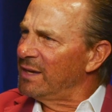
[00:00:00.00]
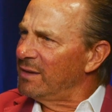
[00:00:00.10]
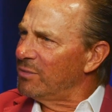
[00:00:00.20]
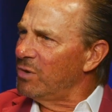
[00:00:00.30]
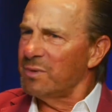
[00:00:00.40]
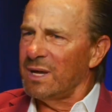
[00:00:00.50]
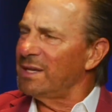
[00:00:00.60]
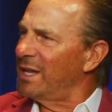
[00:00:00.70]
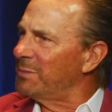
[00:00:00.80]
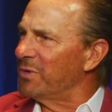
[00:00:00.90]
what would I
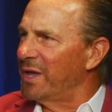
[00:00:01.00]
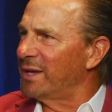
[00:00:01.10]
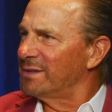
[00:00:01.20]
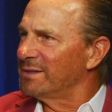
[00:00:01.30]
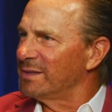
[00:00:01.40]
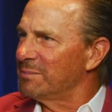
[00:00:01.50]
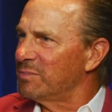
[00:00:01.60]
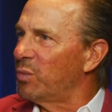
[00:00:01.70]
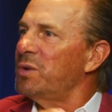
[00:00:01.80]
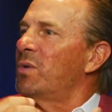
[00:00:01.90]
label that?
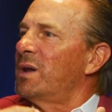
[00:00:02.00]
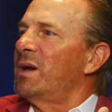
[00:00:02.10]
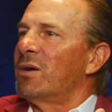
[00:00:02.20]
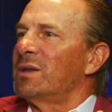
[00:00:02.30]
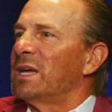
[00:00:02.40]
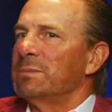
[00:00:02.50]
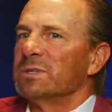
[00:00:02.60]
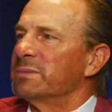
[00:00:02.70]
But we want our label to be